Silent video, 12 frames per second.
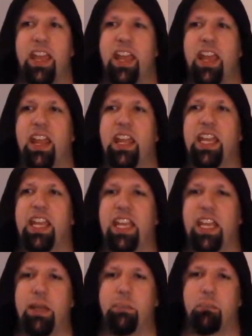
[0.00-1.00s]
and
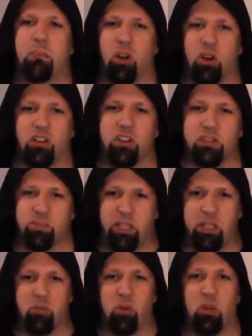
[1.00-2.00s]
it murders
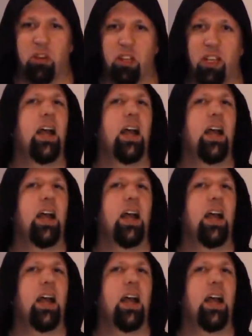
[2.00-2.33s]
people.